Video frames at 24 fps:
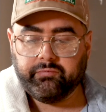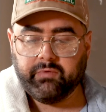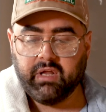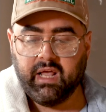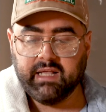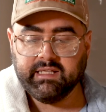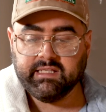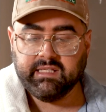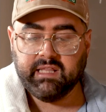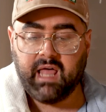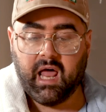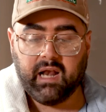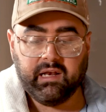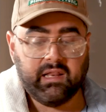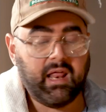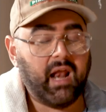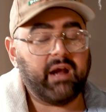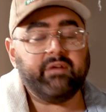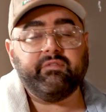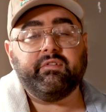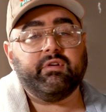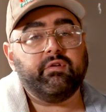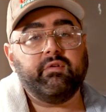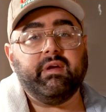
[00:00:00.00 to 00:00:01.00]
it's a lot
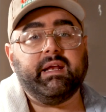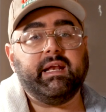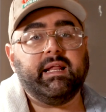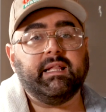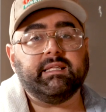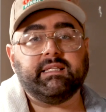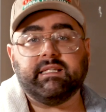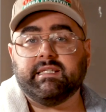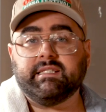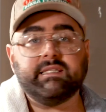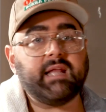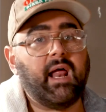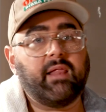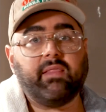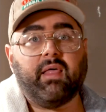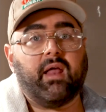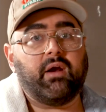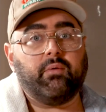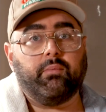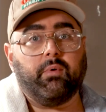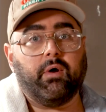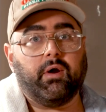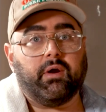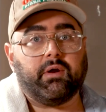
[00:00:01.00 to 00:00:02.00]
of ingredients, it's not a lot
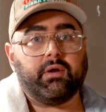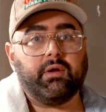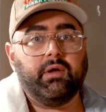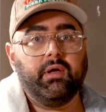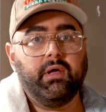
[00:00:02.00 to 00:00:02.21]
of work.